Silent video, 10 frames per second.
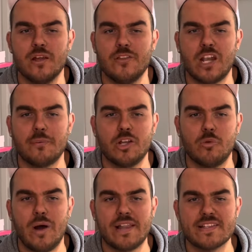that I'm going to
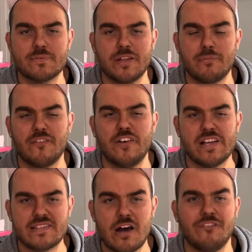wear this with, my
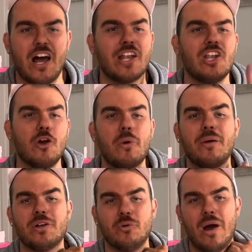first outfit. I know where
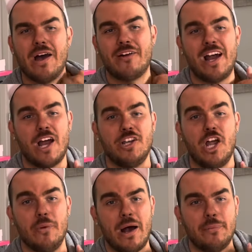I'm going to wear it. I
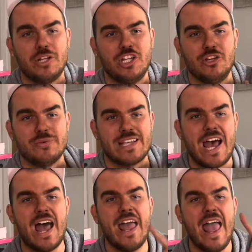know how I'm going to use
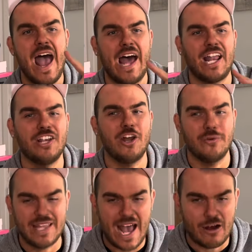it. And I know
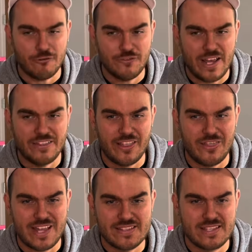the outfit that
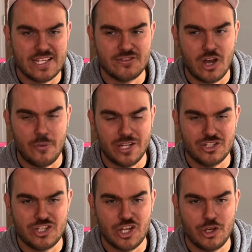this is going
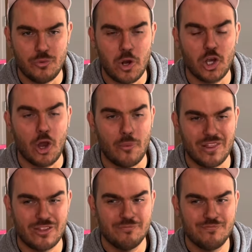to go
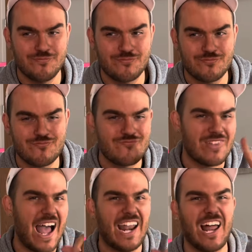with.
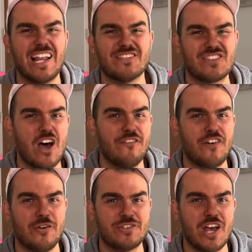And I'll insert a
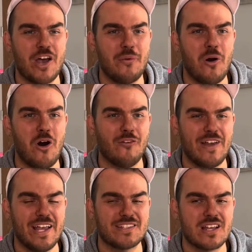photo of
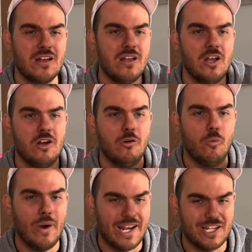it
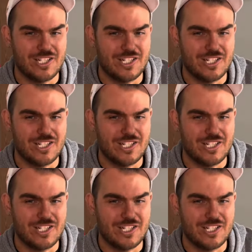when I